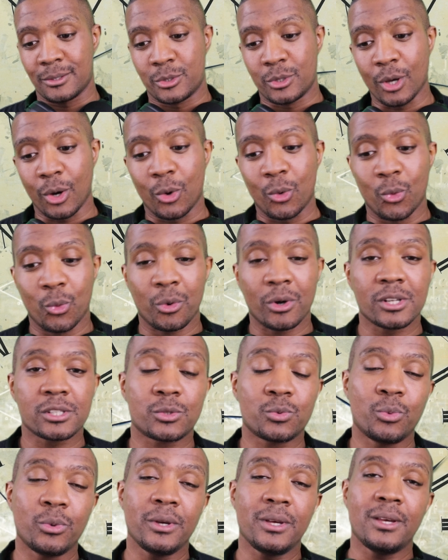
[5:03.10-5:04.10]
So
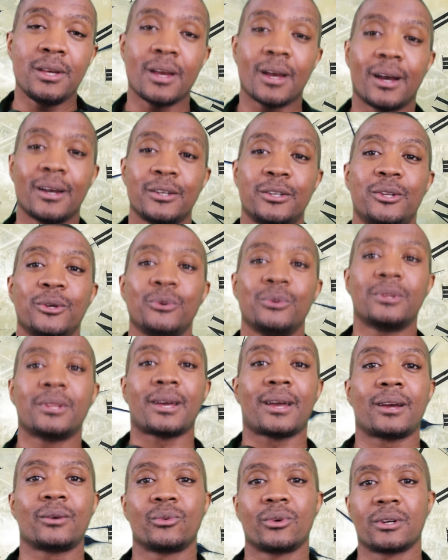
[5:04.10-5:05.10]
once we do
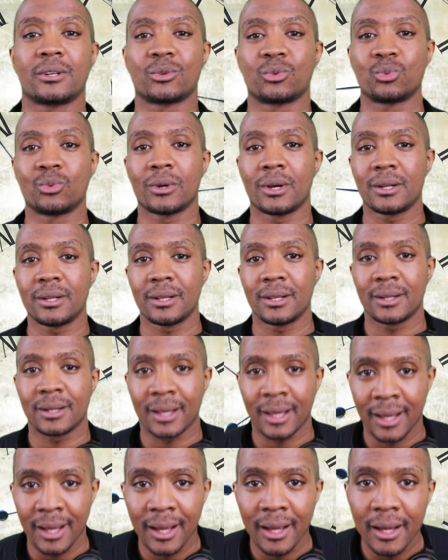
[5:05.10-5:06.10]
that, we're gonna run it
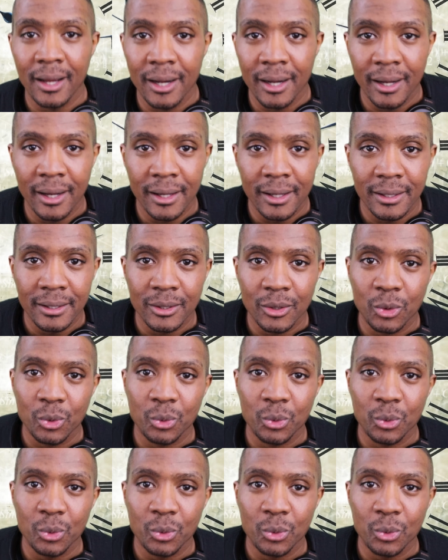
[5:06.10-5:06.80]
and